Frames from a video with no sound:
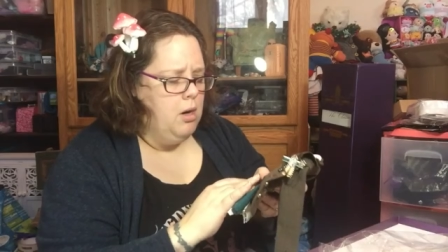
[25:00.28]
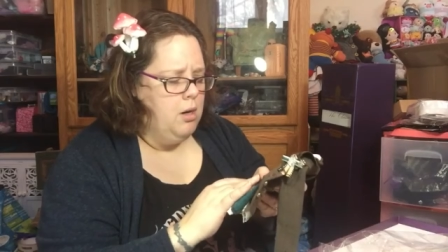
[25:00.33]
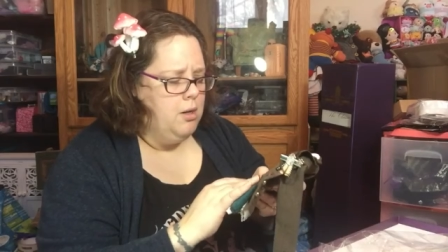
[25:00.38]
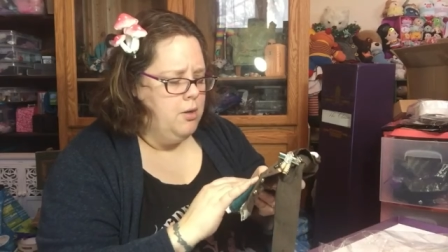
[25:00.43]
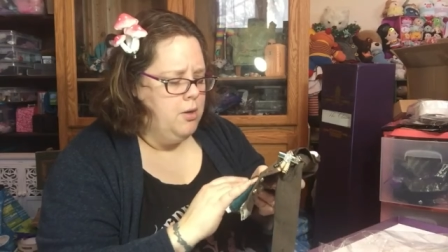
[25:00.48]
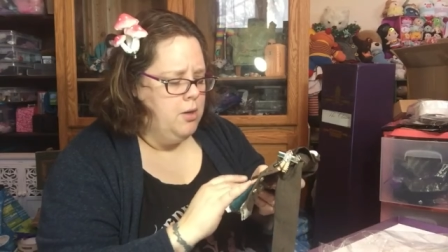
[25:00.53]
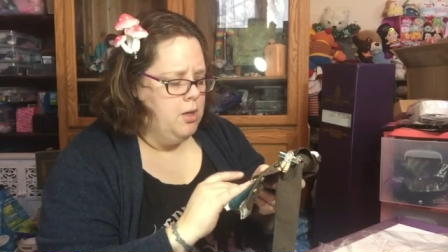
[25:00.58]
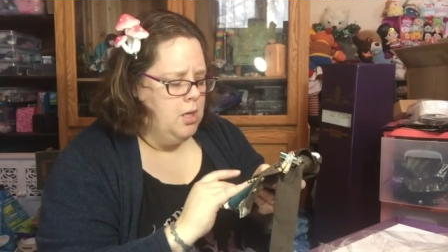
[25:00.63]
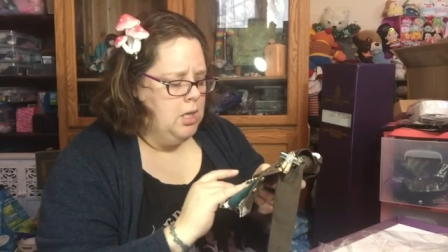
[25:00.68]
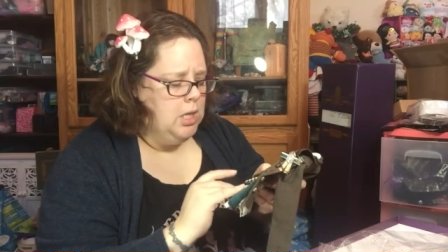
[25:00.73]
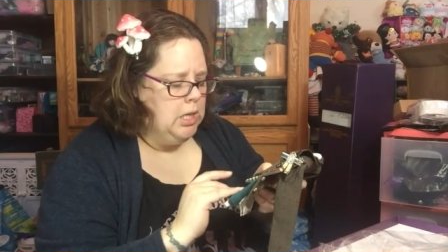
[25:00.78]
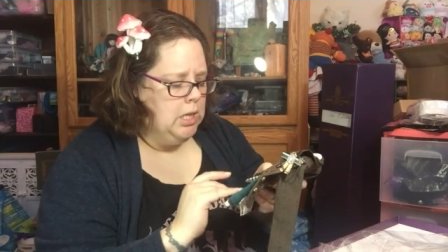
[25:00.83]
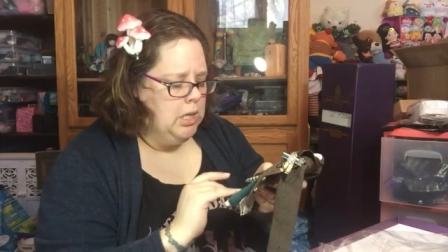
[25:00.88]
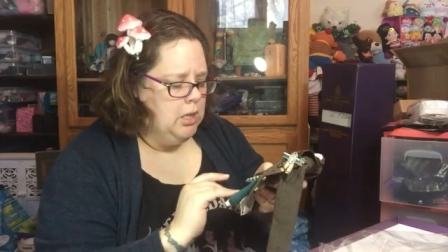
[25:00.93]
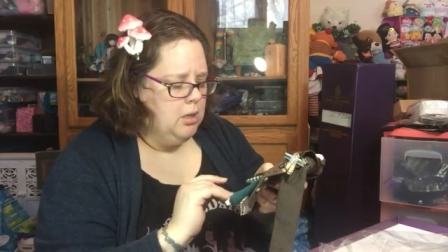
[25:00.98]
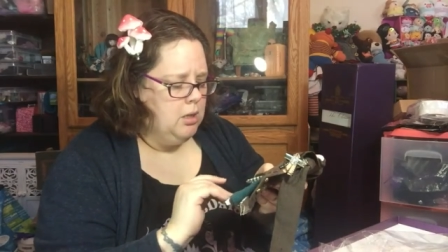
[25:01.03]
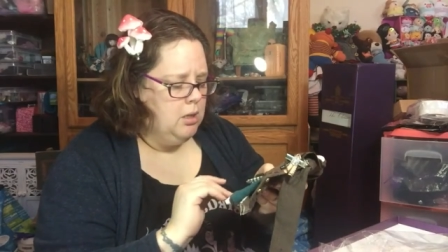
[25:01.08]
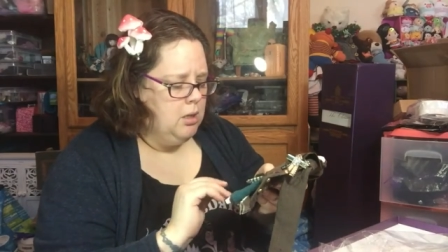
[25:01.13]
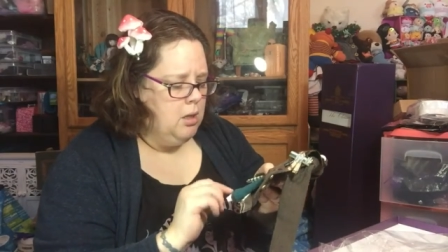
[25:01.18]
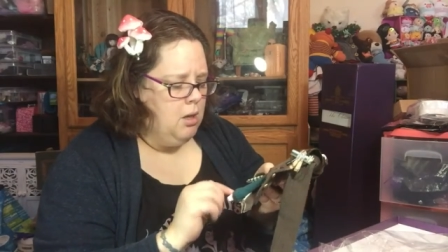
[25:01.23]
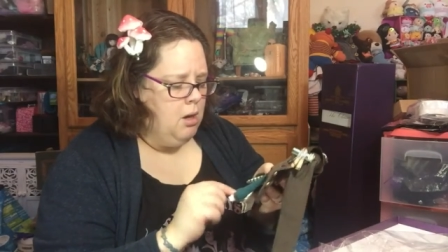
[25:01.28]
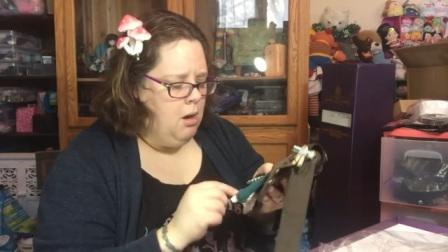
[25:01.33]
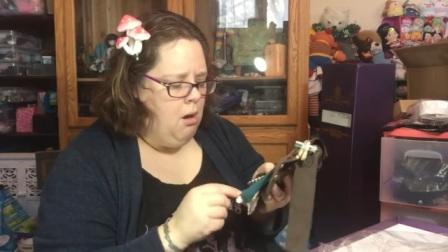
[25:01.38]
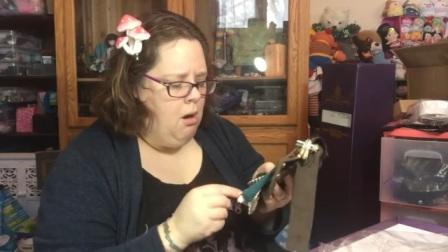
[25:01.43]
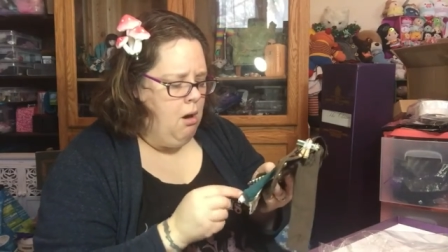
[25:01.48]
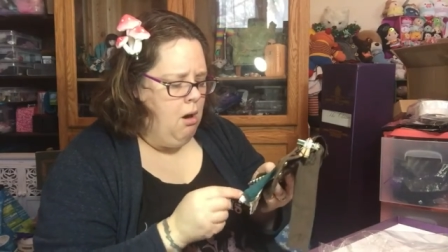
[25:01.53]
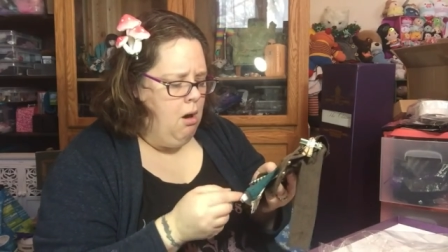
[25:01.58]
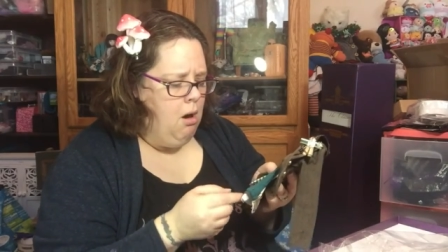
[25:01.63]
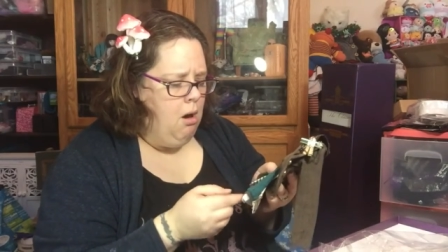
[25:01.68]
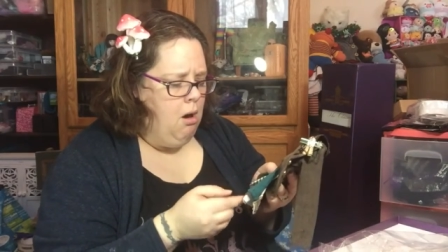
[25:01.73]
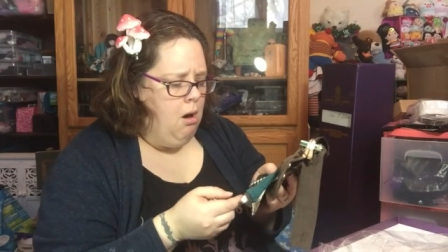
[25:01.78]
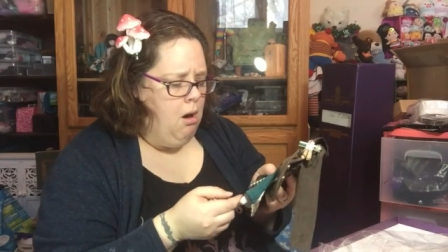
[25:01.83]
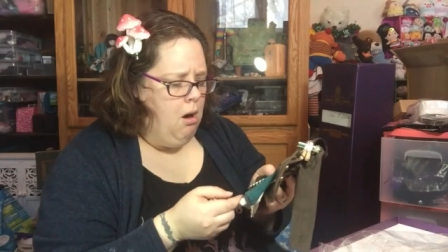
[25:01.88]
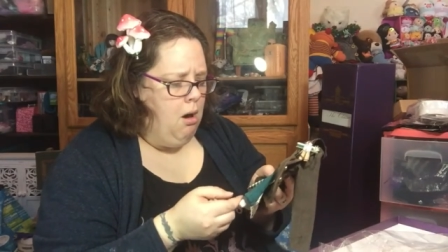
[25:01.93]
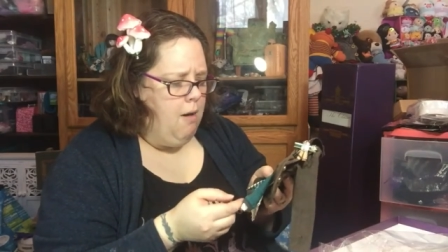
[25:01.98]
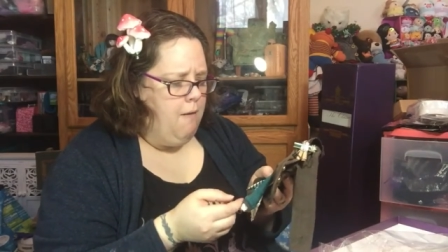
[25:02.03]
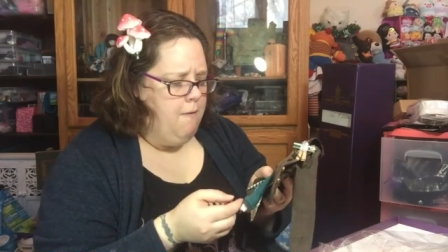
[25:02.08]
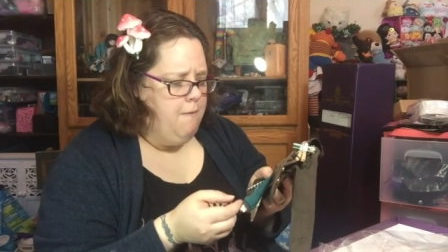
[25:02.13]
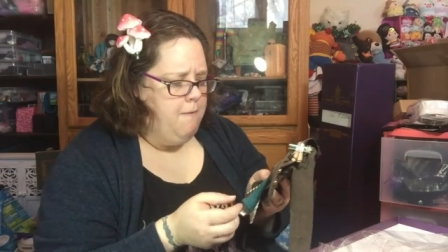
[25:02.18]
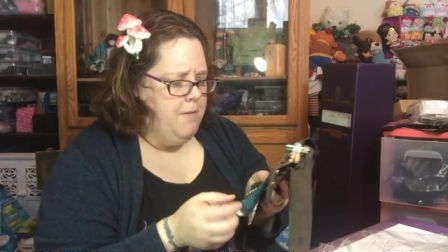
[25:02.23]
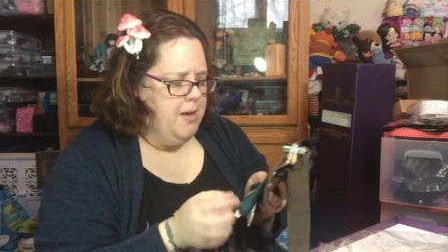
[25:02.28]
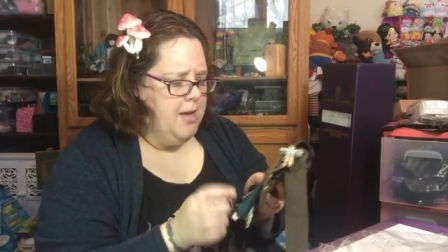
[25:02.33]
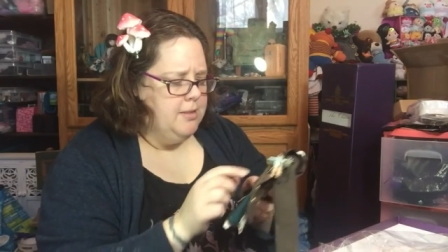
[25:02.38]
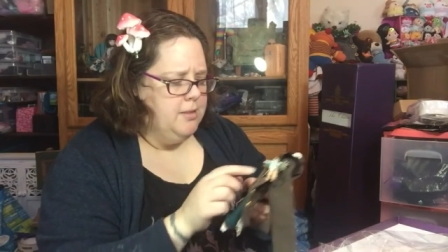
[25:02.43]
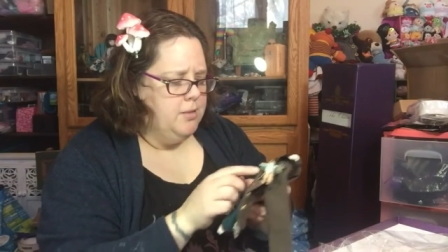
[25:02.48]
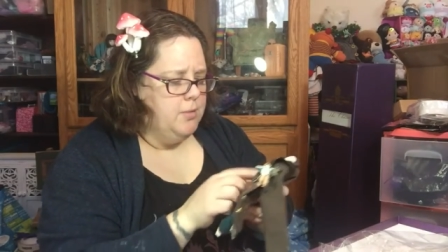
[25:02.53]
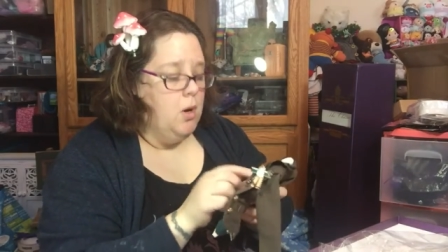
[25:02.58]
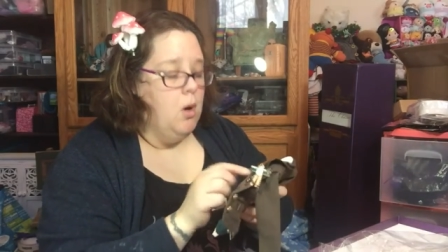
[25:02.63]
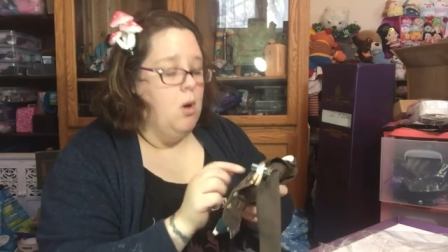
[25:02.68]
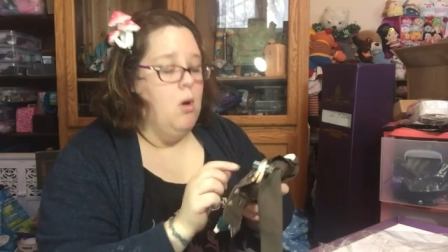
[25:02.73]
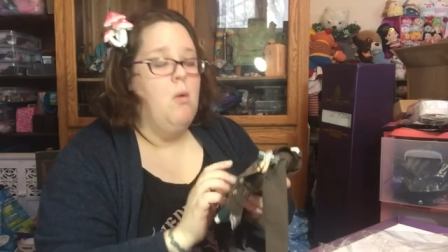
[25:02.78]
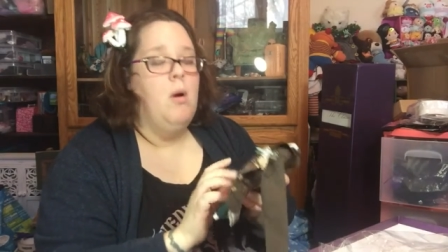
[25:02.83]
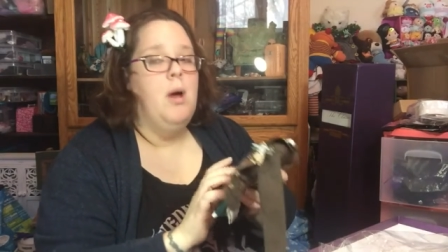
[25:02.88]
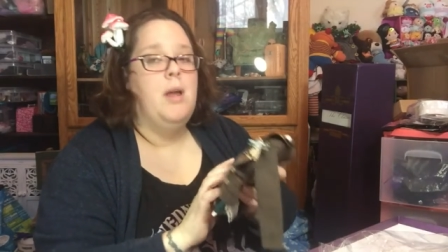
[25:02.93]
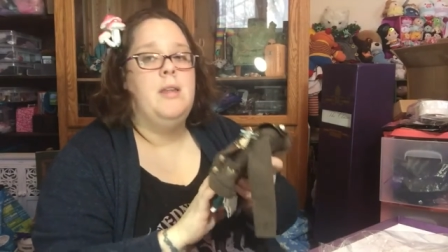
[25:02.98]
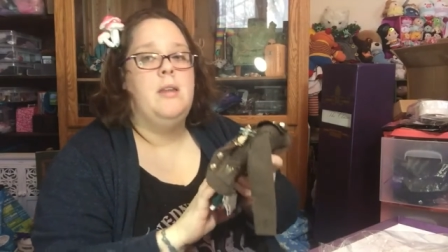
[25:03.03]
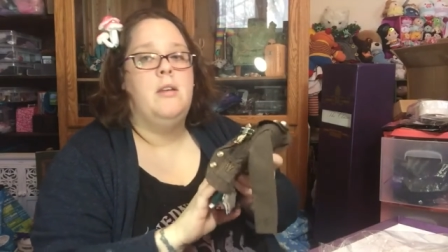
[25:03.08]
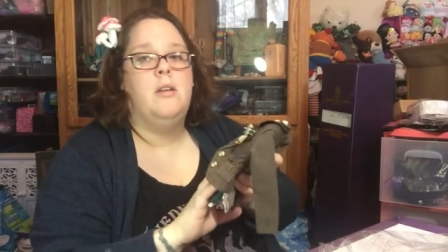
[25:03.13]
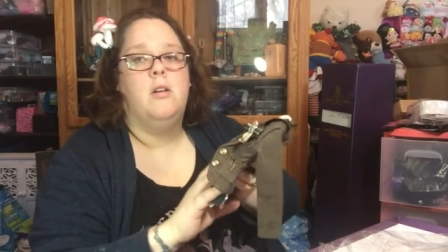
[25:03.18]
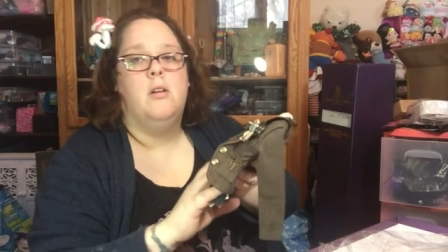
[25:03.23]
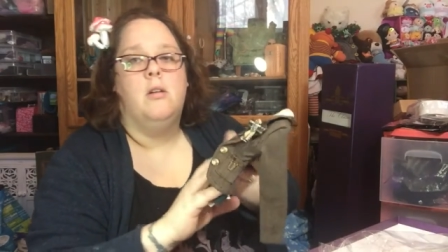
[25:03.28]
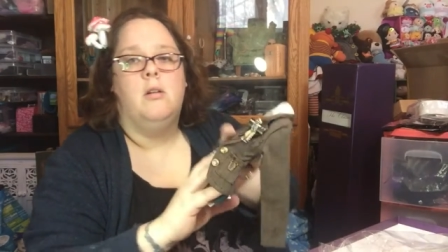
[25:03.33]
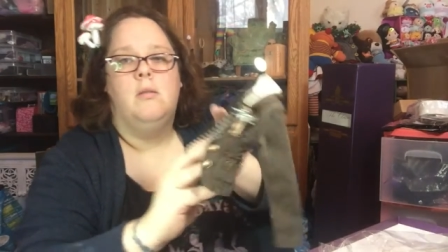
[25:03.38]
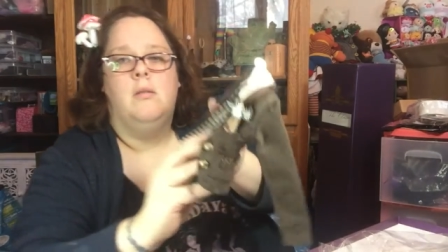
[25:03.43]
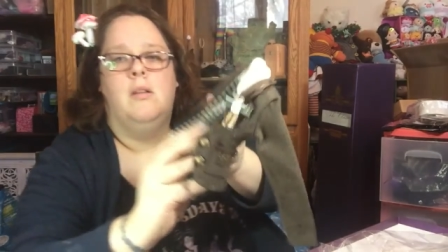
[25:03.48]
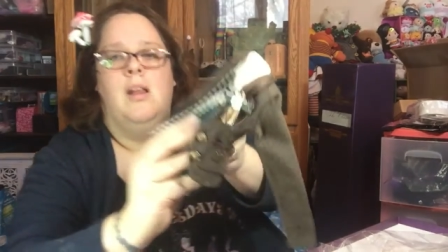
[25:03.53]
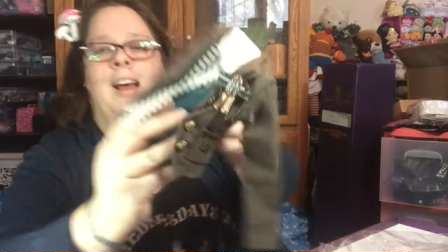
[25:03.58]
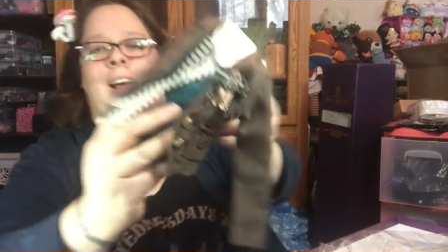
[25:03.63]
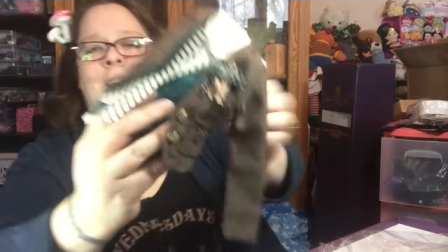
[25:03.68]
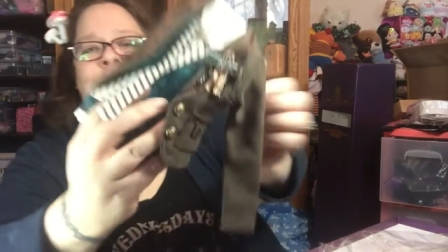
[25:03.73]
underneath. A vest. Oh, I need a girl.